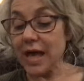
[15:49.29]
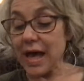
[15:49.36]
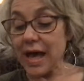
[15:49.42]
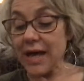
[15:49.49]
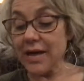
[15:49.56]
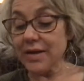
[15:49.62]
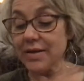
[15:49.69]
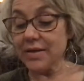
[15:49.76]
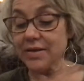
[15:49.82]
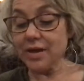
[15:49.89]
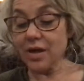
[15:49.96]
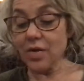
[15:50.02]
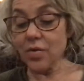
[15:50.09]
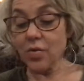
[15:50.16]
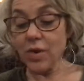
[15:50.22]
I didn't
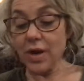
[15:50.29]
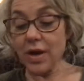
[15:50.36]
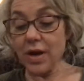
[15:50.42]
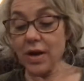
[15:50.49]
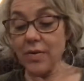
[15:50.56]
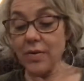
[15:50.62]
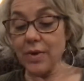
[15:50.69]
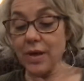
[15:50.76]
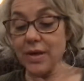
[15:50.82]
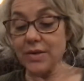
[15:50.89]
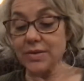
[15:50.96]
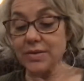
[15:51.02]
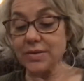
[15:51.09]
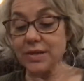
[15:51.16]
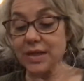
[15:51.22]
know where I
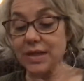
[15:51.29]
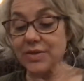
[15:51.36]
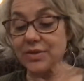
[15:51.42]
was till I